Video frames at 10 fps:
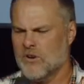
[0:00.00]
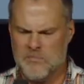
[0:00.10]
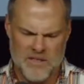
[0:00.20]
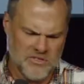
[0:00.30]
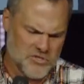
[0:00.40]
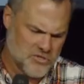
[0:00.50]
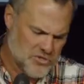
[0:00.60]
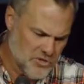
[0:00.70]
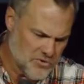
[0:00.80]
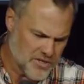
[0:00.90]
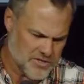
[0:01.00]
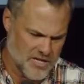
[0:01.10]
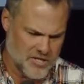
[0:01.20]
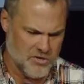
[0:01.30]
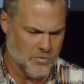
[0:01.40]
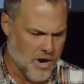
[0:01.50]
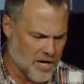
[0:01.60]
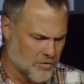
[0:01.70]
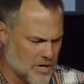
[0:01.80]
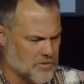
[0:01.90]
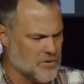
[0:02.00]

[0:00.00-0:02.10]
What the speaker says: What about the students that you walk